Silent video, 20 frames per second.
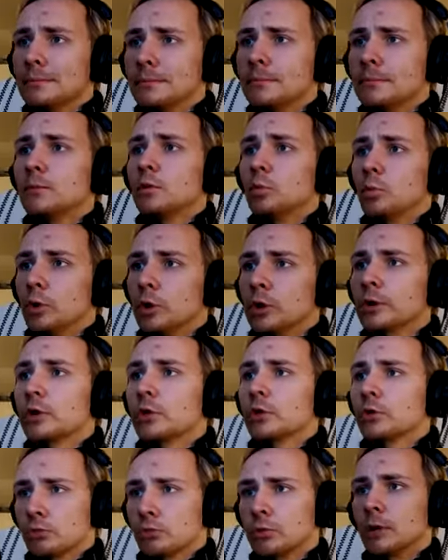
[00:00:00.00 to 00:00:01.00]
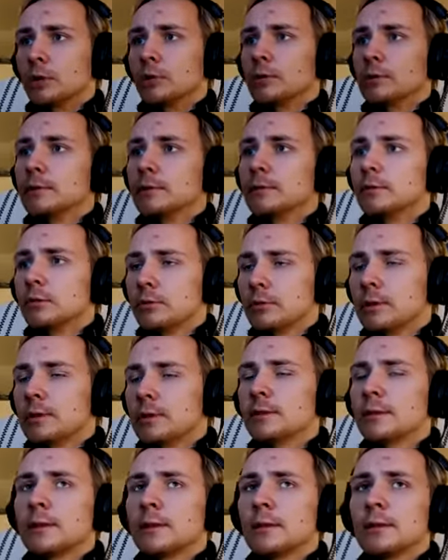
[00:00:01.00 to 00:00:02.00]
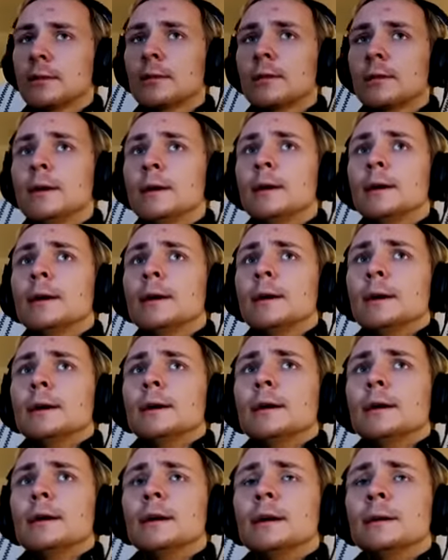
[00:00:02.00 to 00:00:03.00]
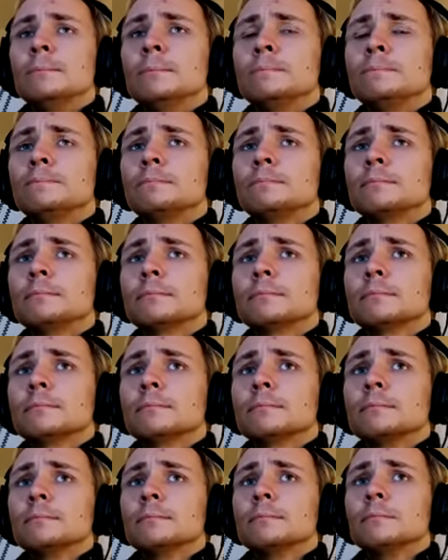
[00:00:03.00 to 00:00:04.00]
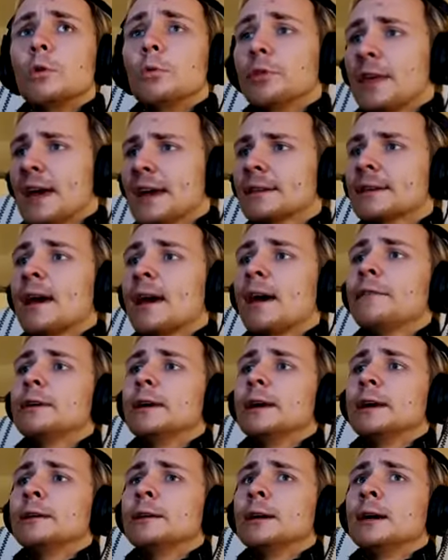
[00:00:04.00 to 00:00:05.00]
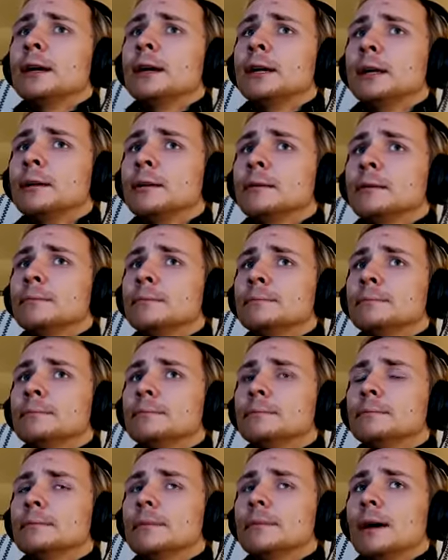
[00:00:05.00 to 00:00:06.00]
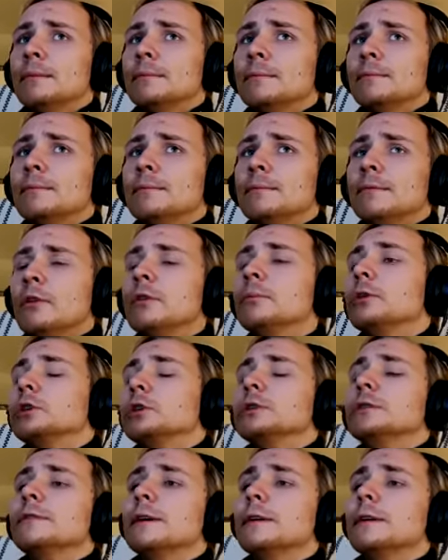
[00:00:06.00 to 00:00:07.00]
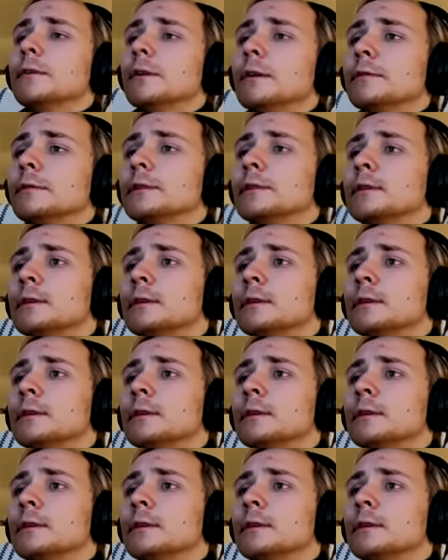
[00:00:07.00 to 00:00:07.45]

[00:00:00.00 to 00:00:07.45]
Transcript: work through locals to do these things. But with that caveat added, I'm very much in favor of it.